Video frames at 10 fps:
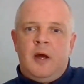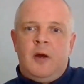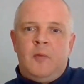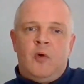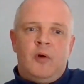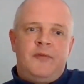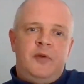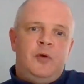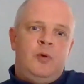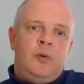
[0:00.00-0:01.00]
Or if
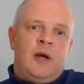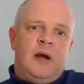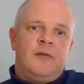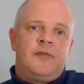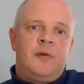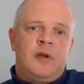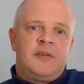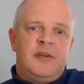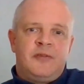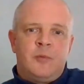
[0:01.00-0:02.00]
you have, like I
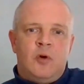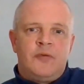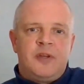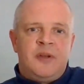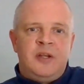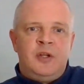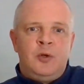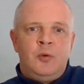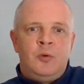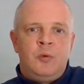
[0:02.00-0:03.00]
say, some content that
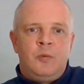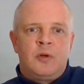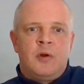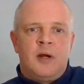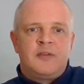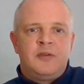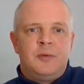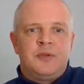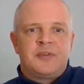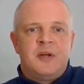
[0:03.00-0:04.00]
you would like
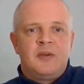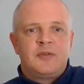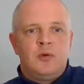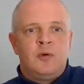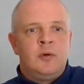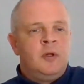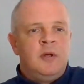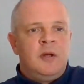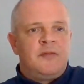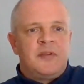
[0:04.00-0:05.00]
to discuss, or
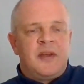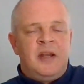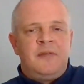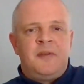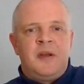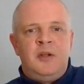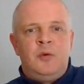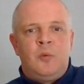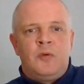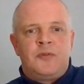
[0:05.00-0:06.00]
if there's anything that
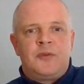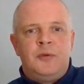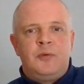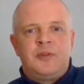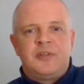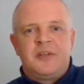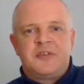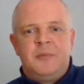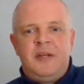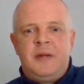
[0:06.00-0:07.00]
you want to
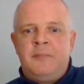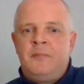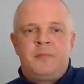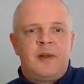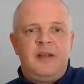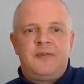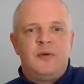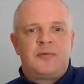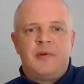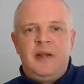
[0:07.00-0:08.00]
suggest to me, then please
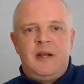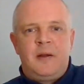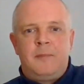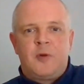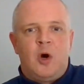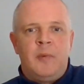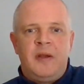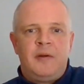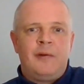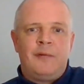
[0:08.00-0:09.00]
feel free,
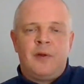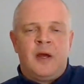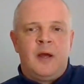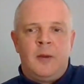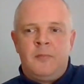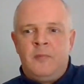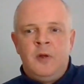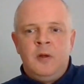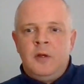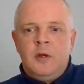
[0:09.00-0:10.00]
comment
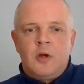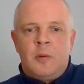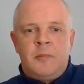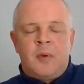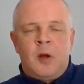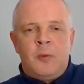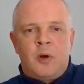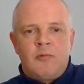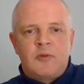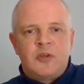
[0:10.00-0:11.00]
below, and
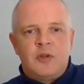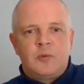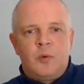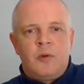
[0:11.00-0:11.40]
I'll reply